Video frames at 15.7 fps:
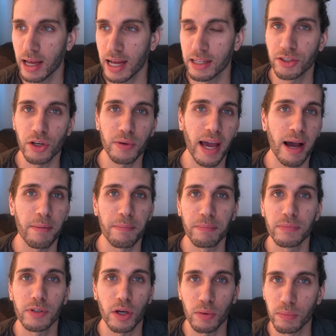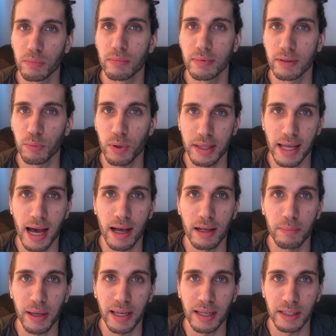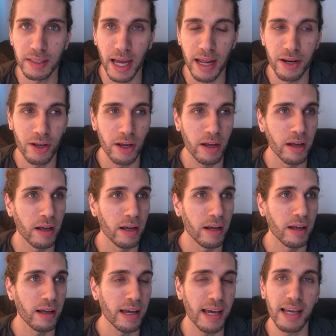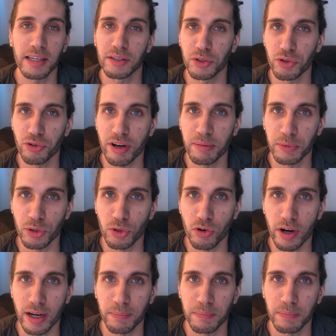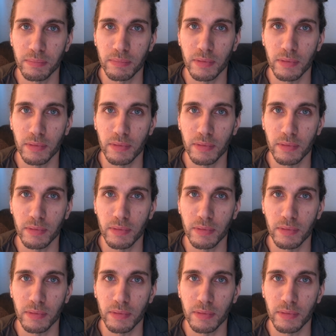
And so, yeah, so with that being said, Here's the dream story.